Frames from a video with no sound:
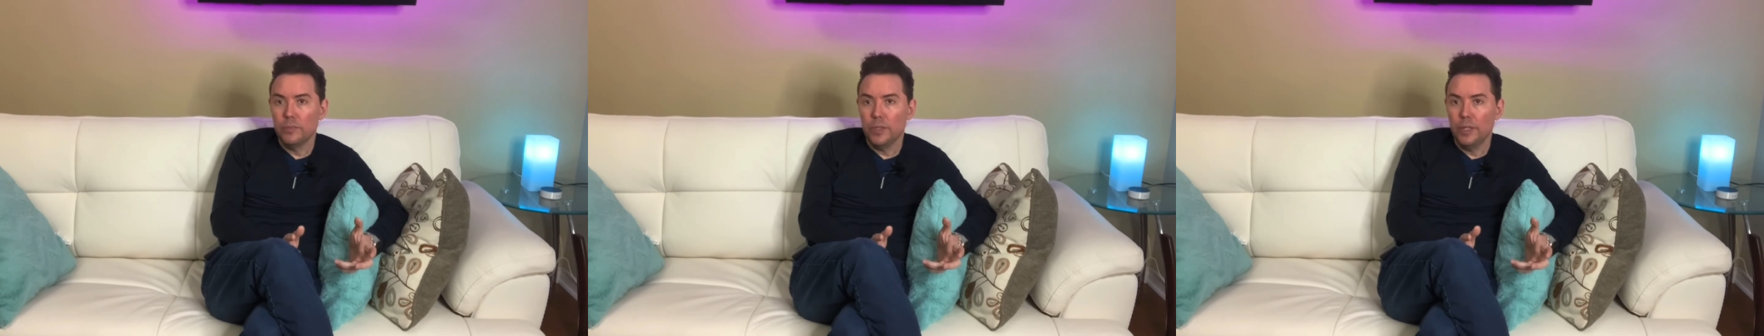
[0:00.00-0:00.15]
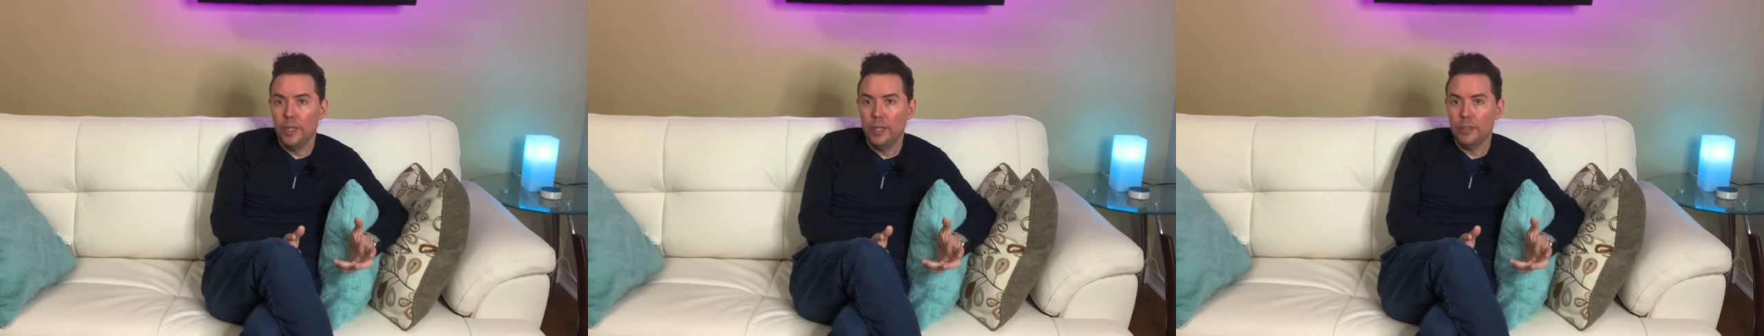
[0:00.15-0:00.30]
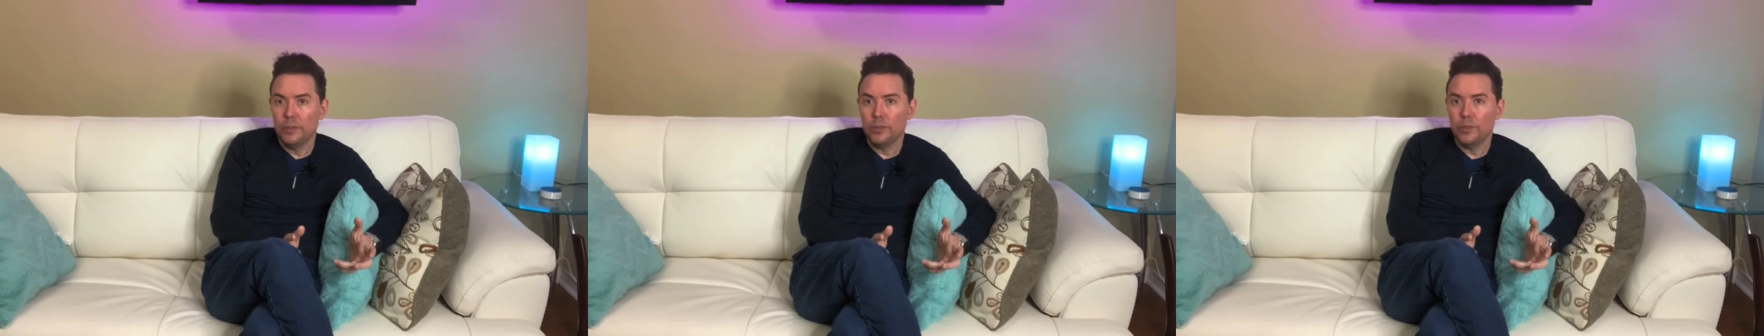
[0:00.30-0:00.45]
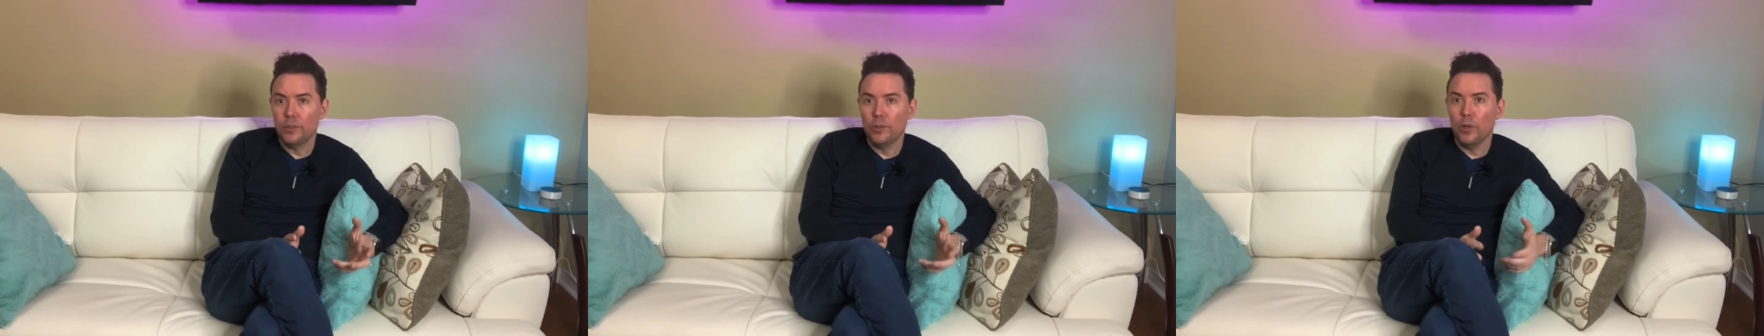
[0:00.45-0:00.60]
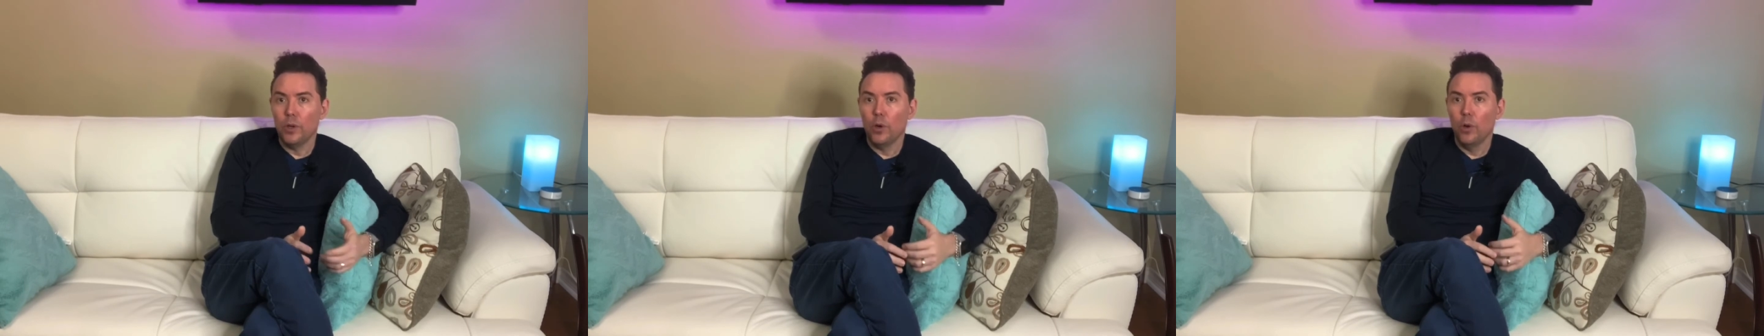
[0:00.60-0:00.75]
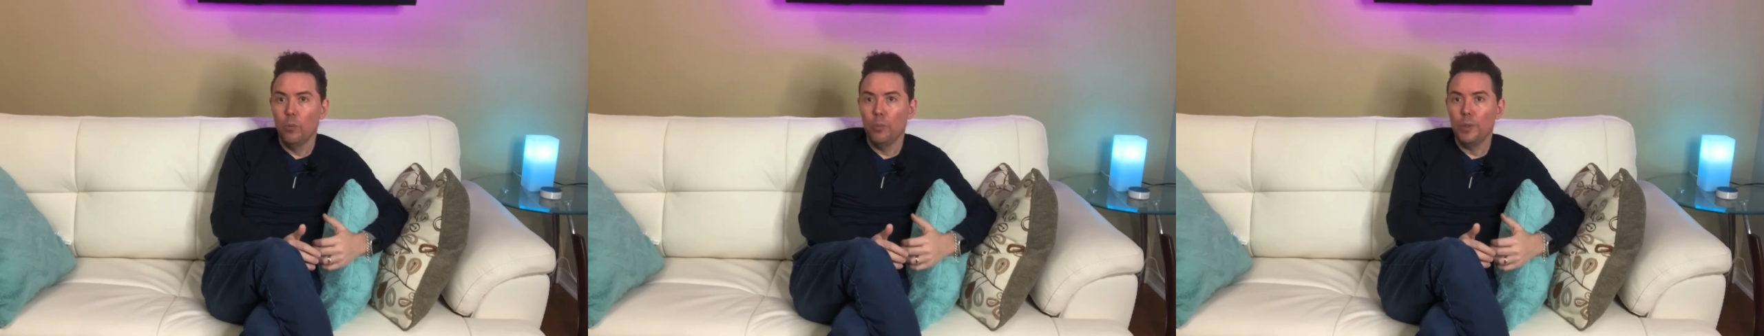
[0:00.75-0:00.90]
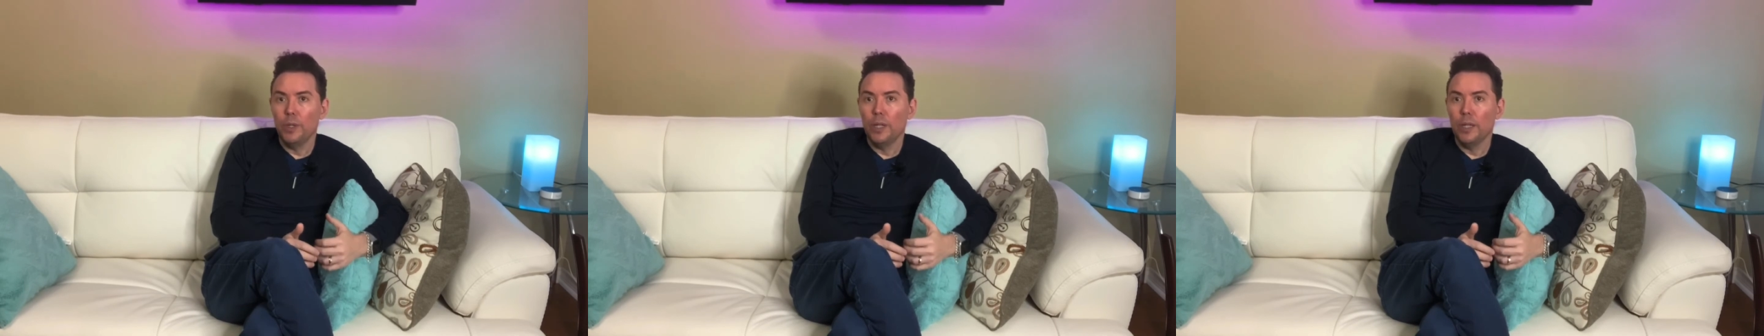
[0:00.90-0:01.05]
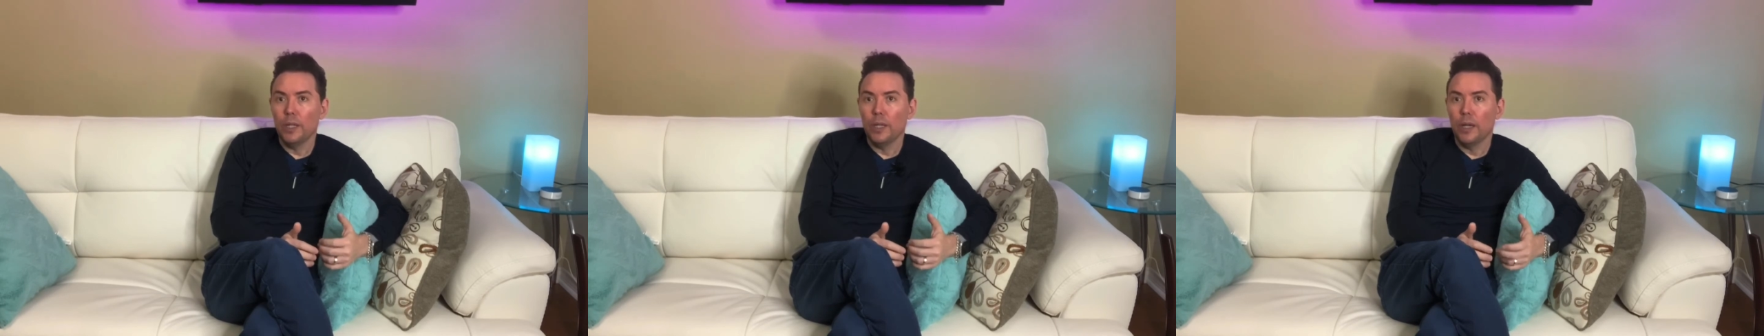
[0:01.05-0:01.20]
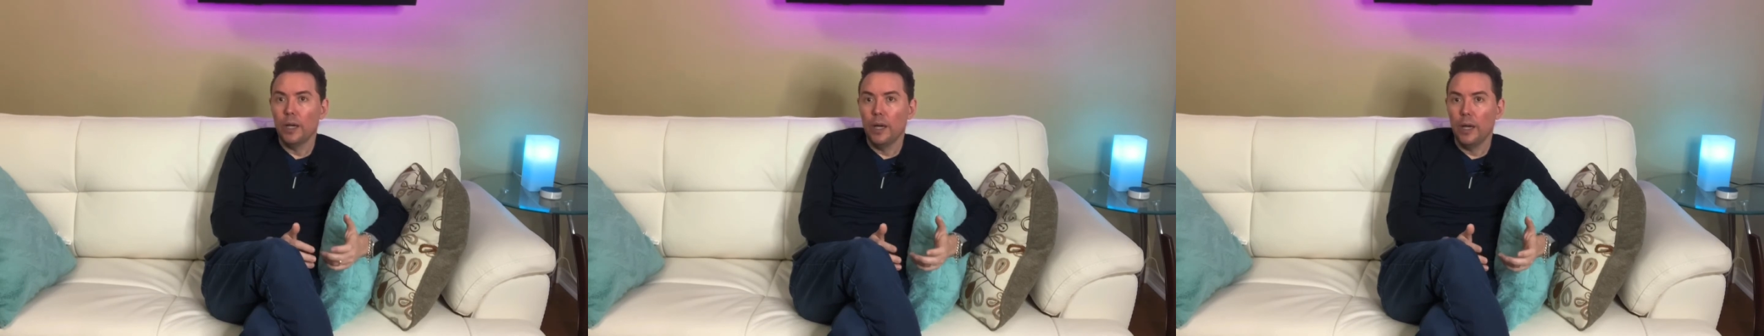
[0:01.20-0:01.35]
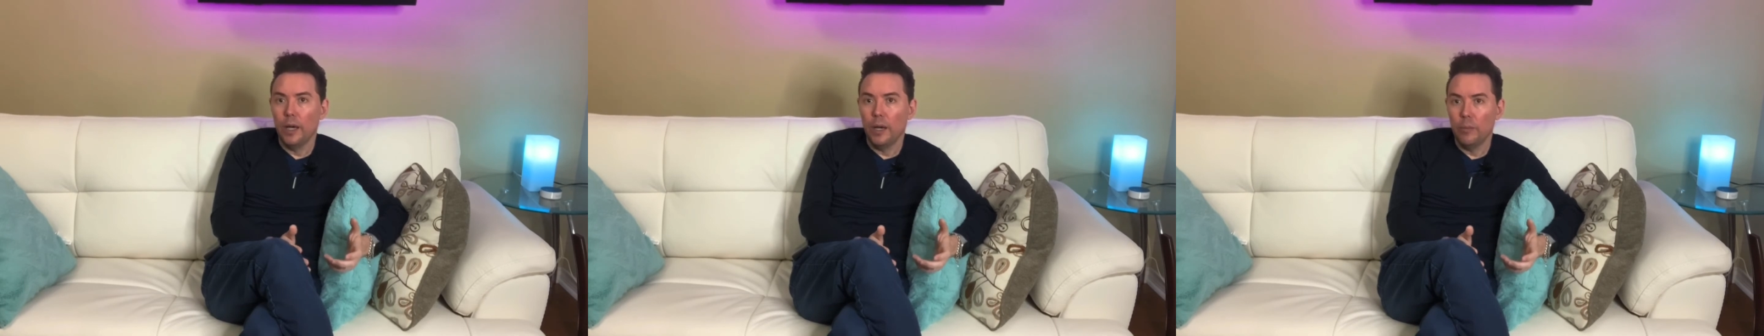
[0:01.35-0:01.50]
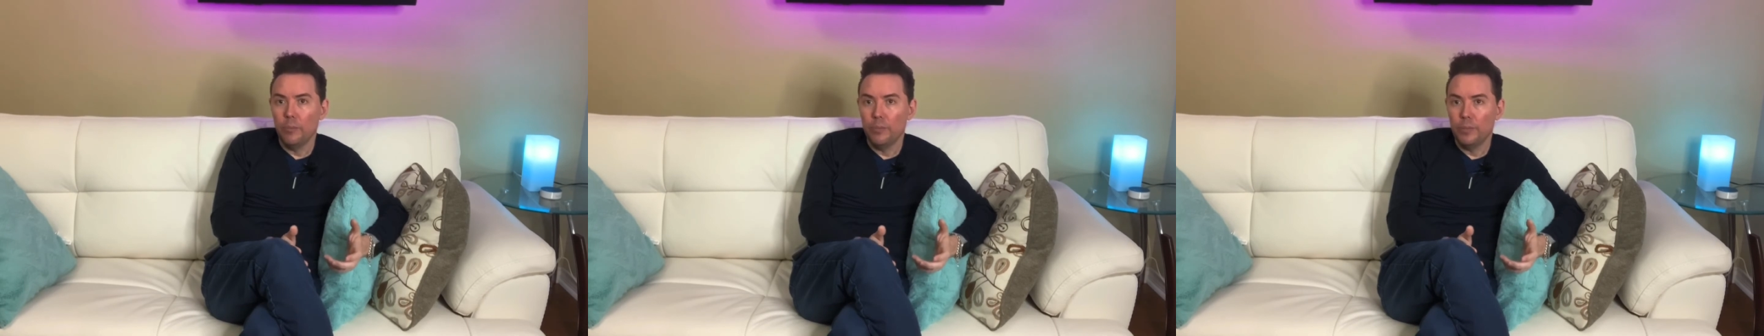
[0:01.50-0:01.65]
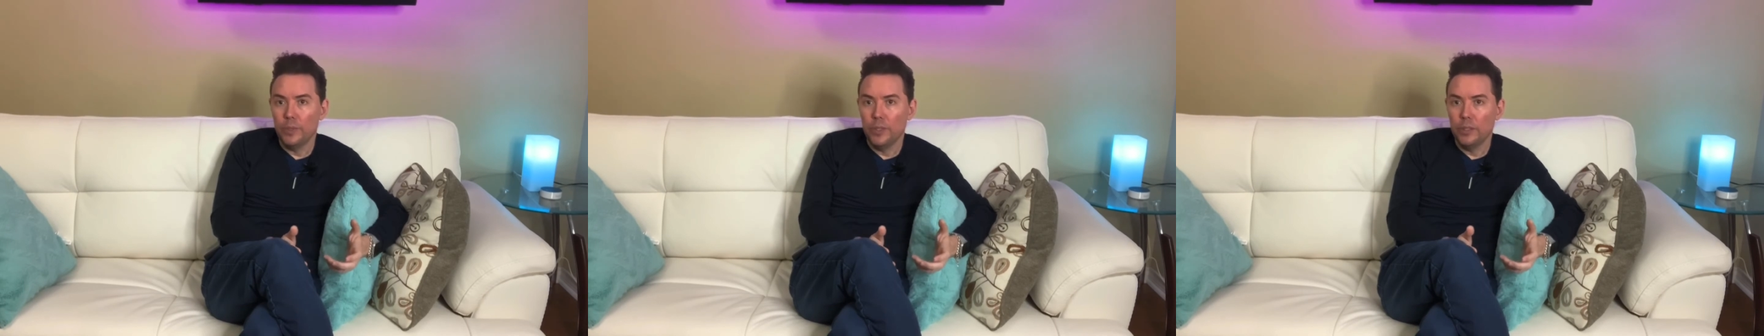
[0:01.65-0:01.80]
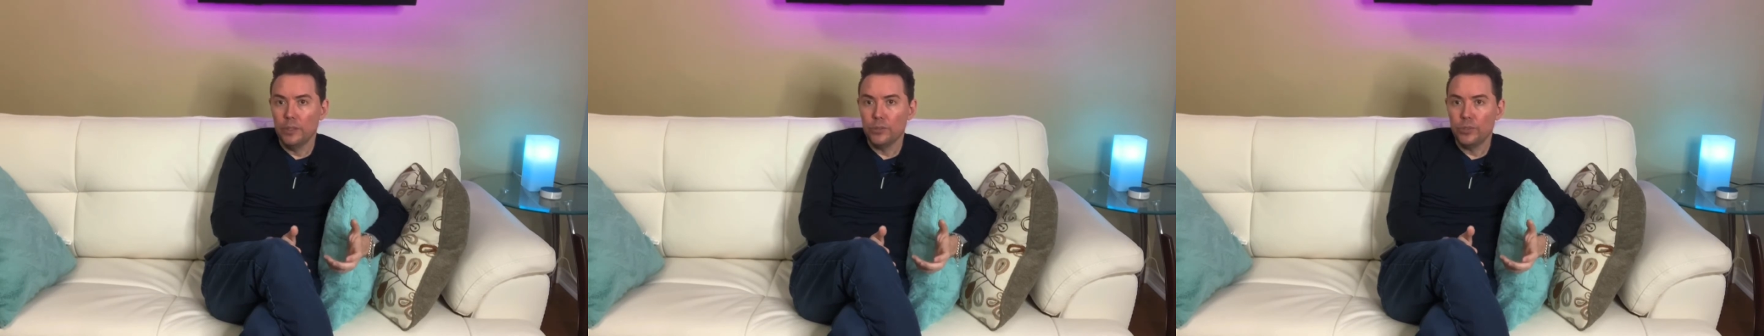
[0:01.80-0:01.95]
it's opening up
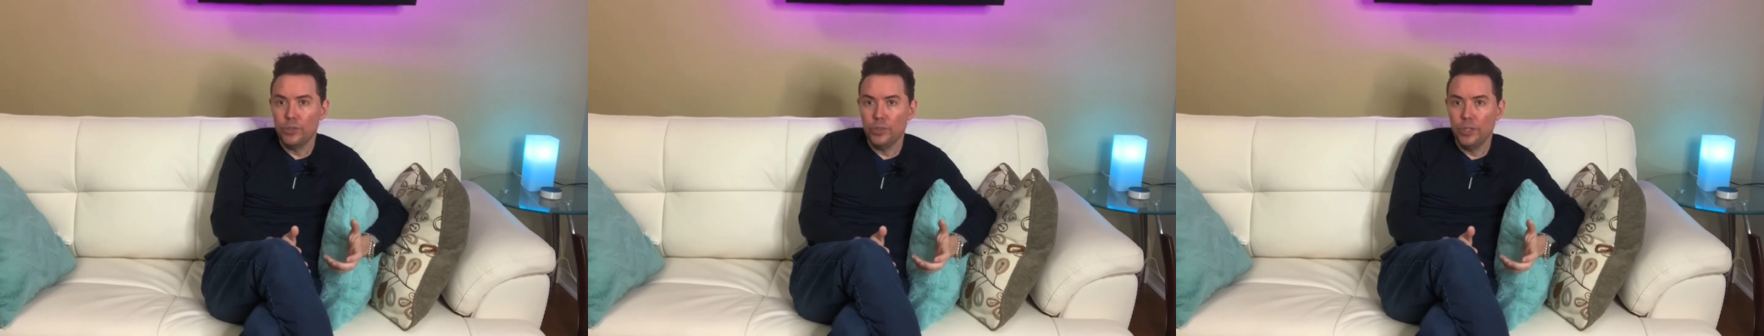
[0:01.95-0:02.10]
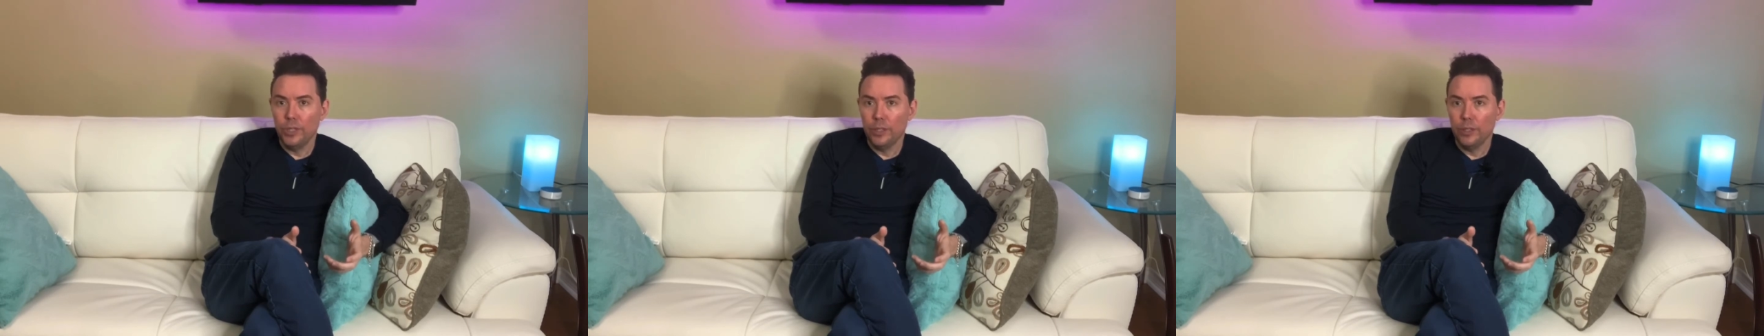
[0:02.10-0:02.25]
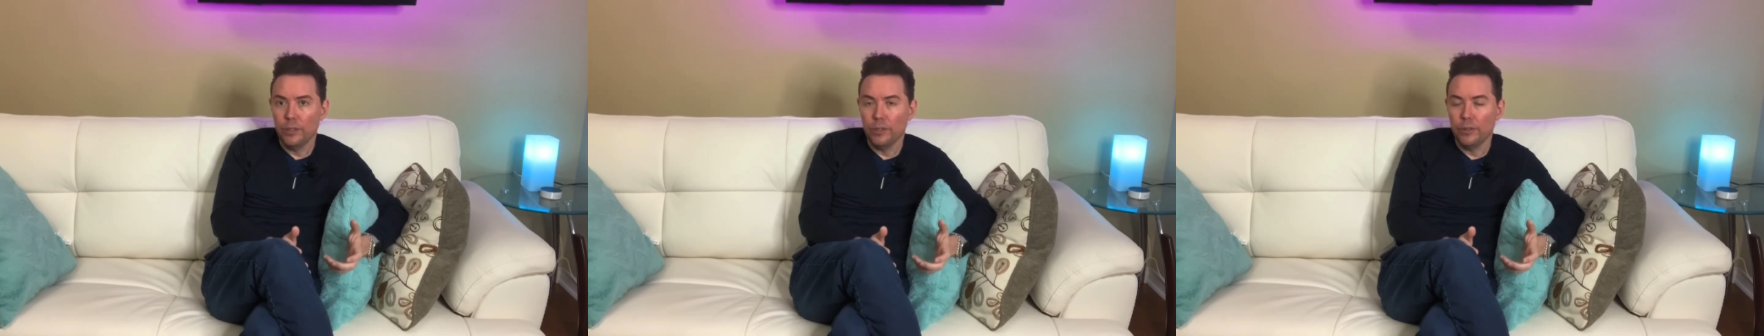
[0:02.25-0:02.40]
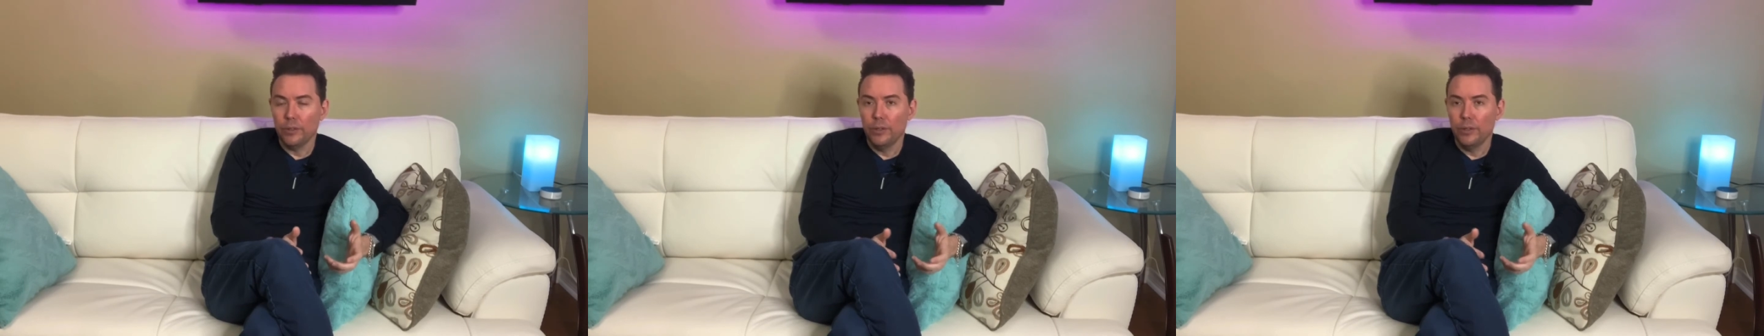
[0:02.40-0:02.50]
this year